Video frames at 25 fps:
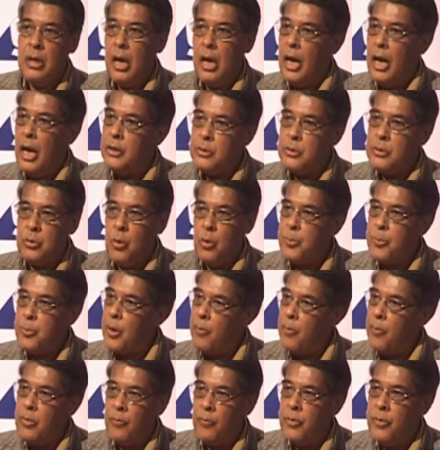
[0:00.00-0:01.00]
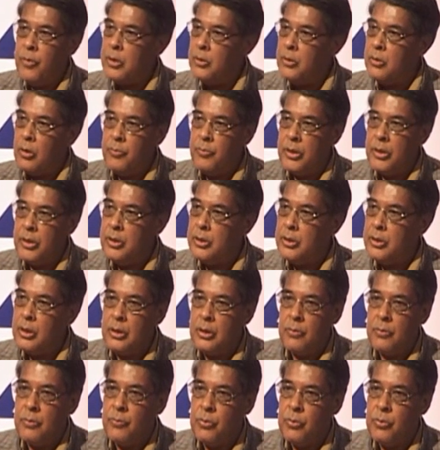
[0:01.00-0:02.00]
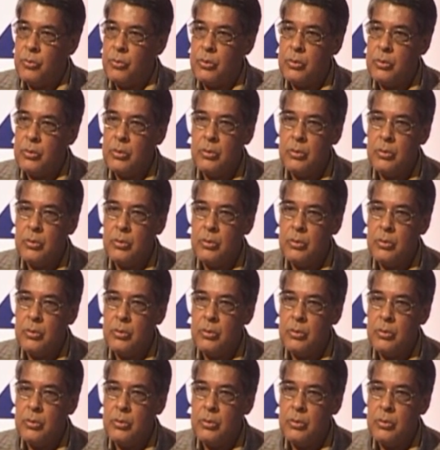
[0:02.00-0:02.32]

has no problem with non vegetarian food.